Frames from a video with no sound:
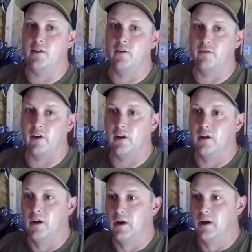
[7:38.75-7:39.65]

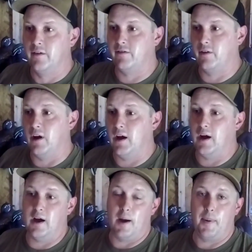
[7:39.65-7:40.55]
using
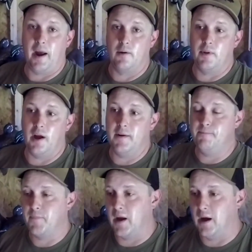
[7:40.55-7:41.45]
a panel blind.